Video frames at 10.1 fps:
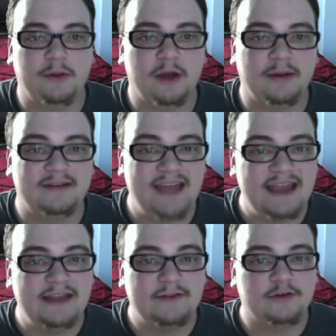player by
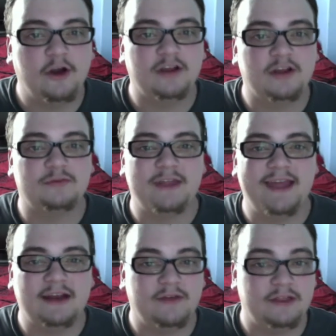taking their targets when they
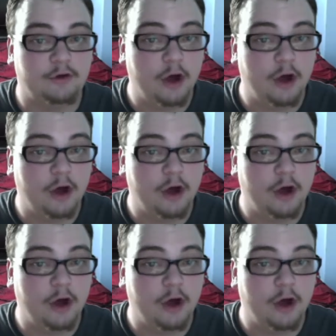activate their